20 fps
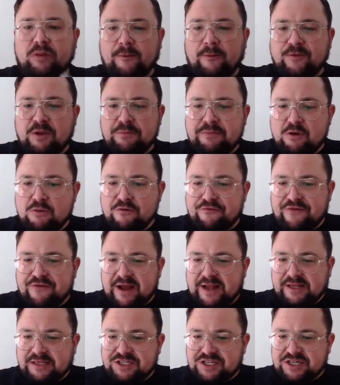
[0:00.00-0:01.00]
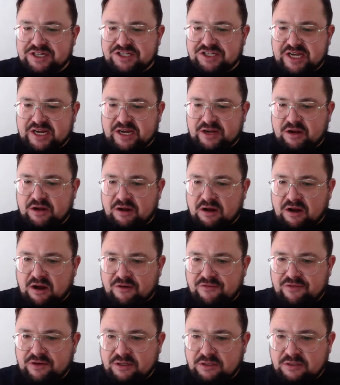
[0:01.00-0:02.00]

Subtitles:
The Millwall fans in the second half.